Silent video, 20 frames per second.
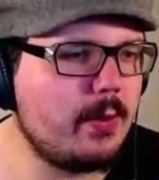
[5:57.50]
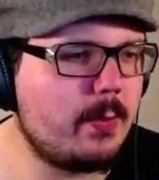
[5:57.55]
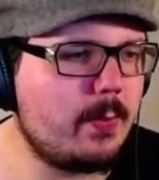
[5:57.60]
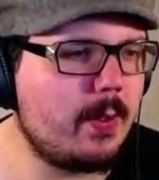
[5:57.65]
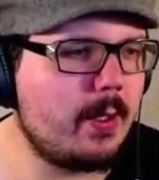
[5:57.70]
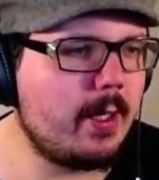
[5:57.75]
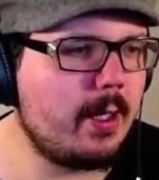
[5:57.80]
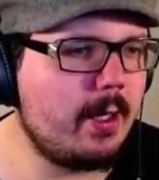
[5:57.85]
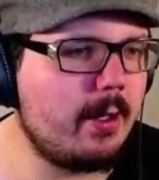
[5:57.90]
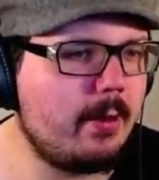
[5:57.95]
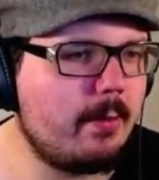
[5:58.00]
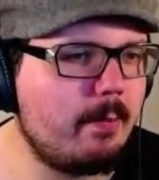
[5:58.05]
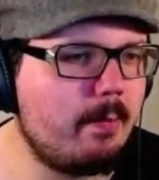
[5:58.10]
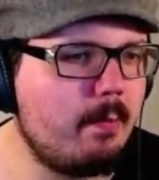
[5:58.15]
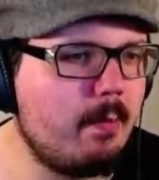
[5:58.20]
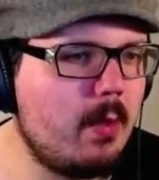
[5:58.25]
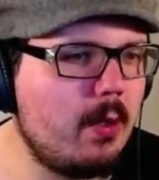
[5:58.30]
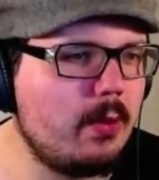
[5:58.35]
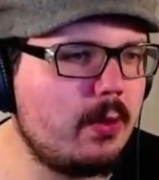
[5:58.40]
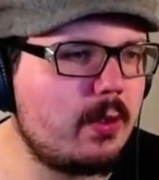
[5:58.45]
part,
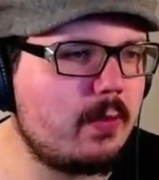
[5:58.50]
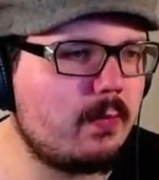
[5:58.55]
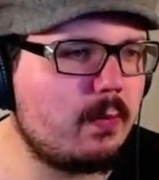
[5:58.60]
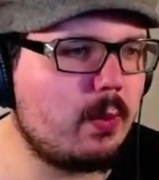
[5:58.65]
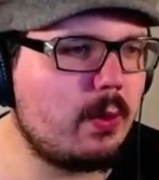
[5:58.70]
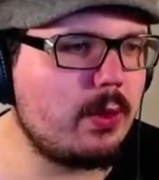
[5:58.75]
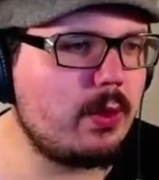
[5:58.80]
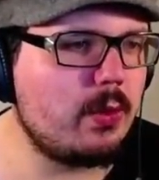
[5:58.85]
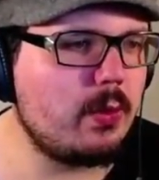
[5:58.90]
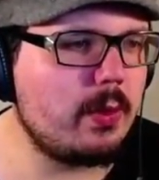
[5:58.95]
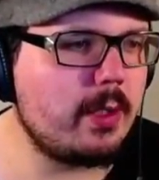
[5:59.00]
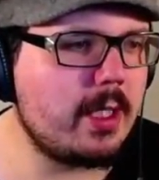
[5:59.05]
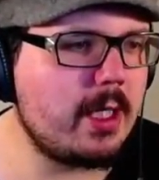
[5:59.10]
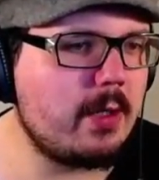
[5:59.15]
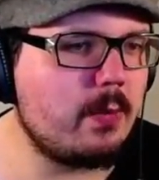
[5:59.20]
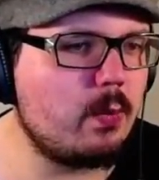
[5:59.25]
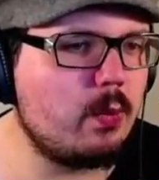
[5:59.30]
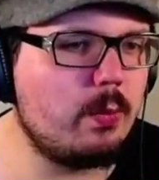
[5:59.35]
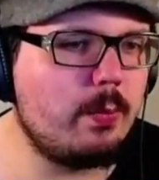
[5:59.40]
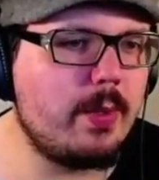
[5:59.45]
most of what you
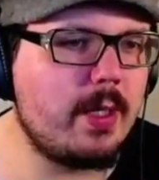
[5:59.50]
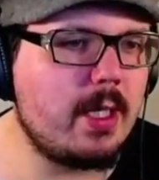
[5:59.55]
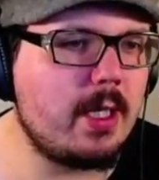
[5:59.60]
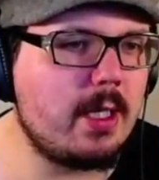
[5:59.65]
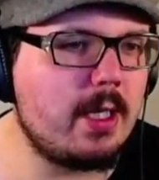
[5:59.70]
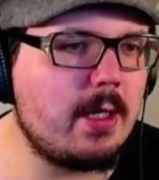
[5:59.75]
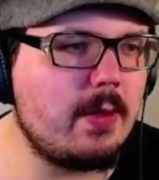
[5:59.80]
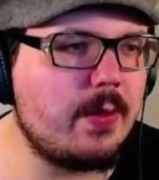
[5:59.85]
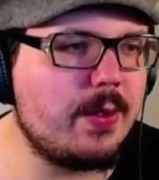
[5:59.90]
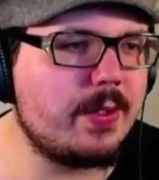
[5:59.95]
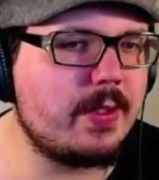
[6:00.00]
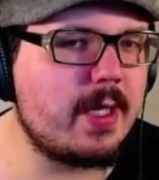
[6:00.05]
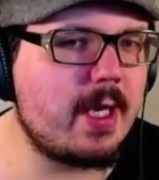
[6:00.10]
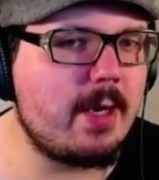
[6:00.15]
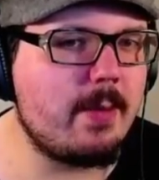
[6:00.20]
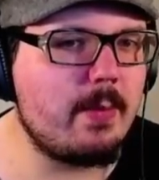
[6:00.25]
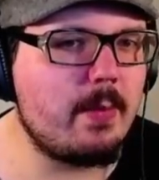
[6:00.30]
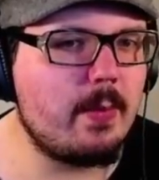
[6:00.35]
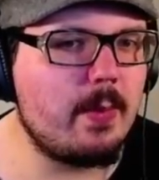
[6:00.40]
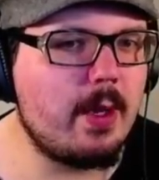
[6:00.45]
need will be in the
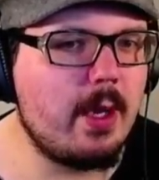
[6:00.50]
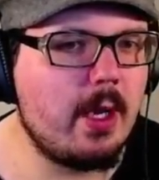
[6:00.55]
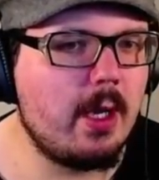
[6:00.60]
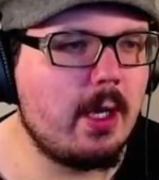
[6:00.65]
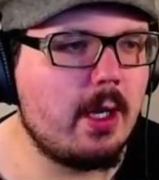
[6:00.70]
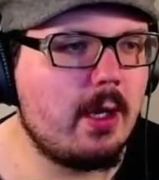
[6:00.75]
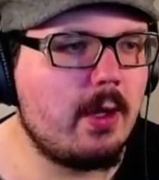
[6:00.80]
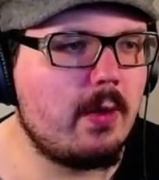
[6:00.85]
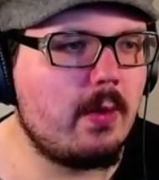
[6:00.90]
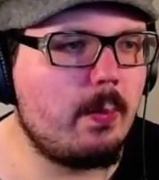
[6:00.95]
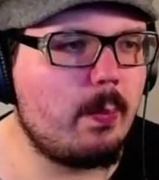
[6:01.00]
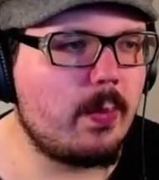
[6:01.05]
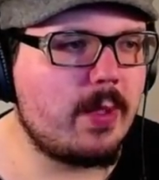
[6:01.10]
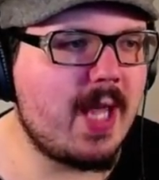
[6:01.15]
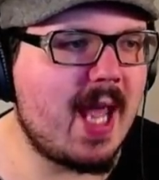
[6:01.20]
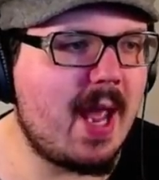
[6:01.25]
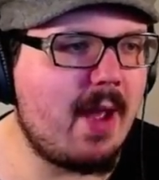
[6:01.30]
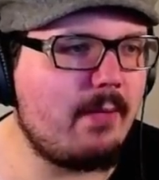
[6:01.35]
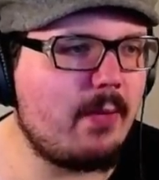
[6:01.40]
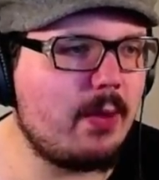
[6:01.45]
same
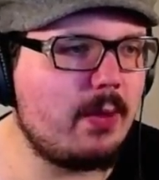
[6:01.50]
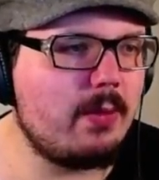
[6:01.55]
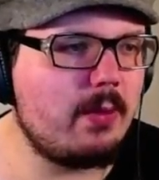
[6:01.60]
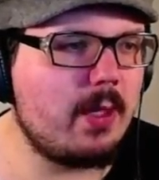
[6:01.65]
cavern